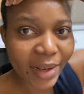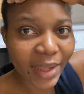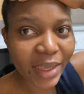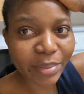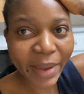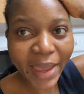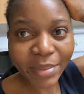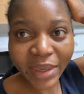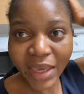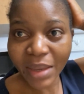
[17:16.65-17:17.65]
Like, my hair
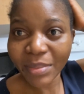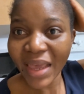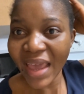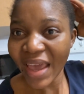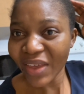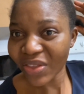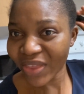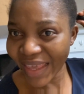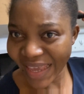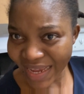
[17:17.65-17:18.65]
became
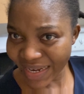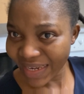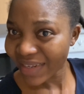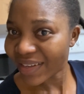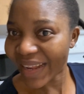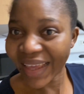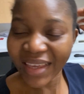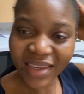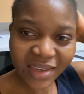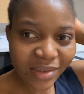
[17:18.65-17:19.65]
thin, like
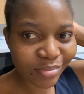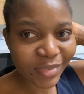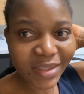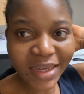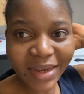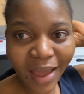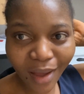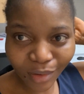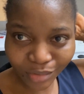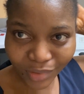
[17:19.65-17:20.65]
thinned
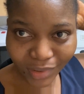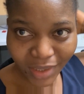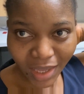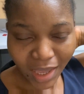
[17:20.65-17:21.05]
out,